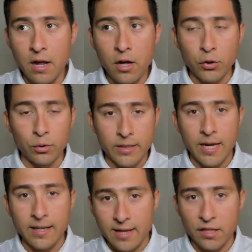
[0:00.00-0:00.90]
to
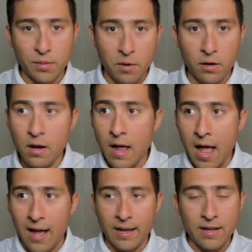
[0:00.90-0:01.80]
take that spot
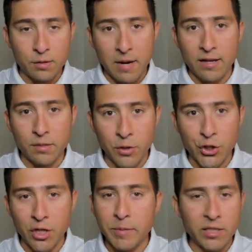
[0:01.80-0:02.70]
against Binance Smart
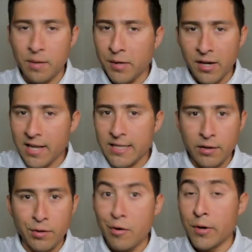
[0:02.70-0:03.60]
Chain. Because I'm not gonna
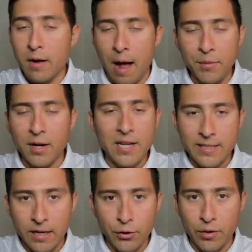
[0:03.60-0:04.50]
tell
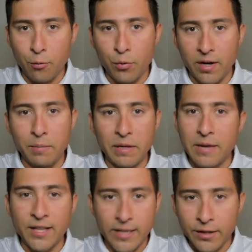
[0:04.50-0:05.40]
you that we're gonna
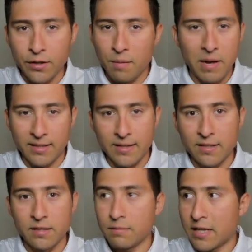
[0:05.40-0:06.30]
beat Ethereum. I think
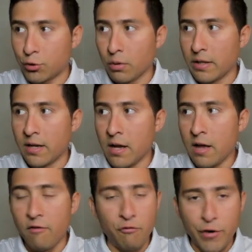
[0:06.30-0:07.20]
that's really
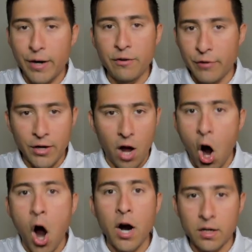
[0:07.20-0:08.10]
very, very
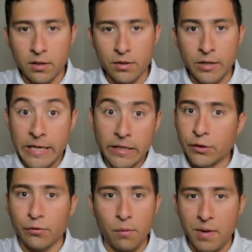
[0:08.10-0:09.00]
hard.
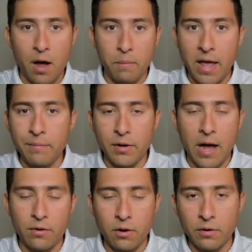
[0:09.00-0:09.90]
Years from now, maybe.
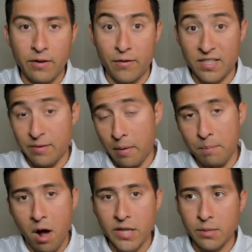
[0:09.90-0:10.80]
I don't know if it's even
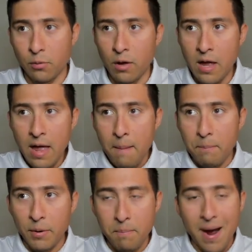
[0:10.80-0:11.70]
possible.
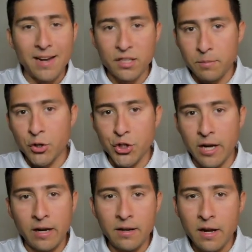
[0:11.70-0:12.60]
But Binance Smart
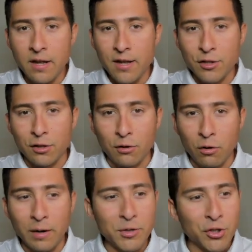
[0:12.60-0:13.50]
Chain,
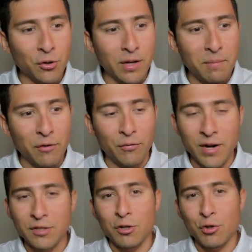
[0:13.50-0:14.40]
slowly but surely, my
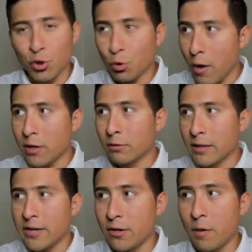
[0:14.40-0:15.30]
friend. So I just wanted to
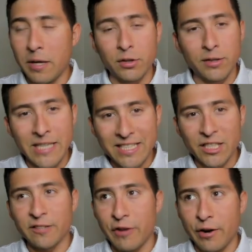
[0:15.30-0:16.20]
let because this
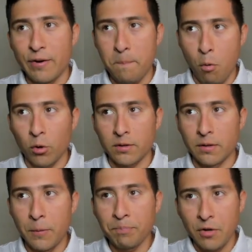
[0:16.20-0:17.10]
is very
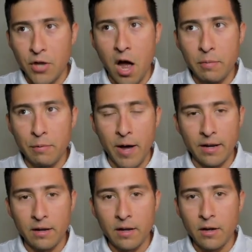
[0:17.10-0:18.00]
important. Now,
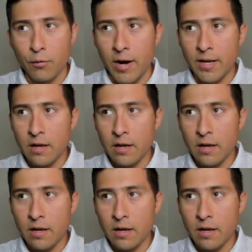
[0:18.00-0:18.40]
everybody, right?